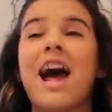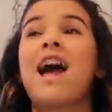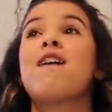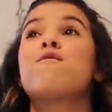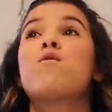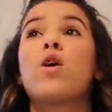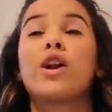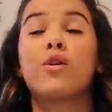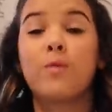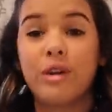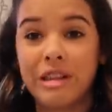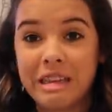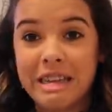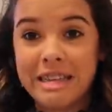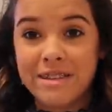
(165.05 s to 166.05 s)
I have wanted
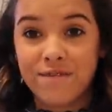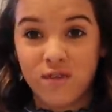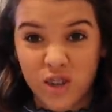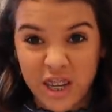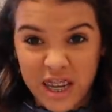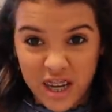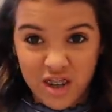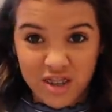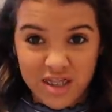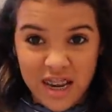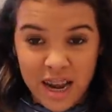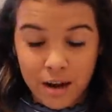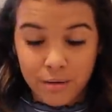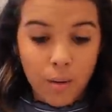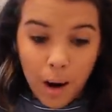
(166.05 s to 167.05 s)
one of these for years
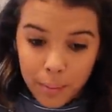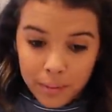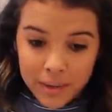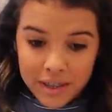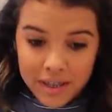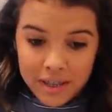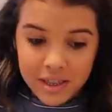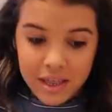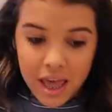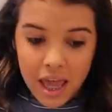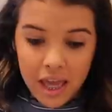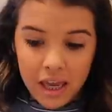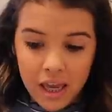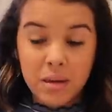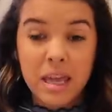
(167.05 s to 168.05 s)
now, probably since
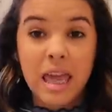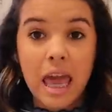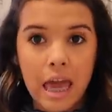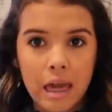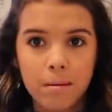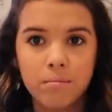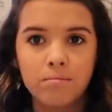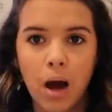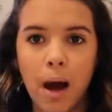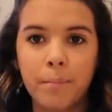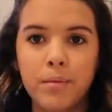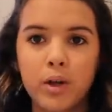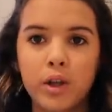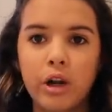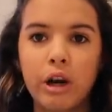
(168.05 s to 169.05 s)
they became
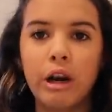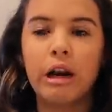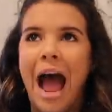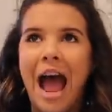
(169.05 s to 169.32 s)
popular.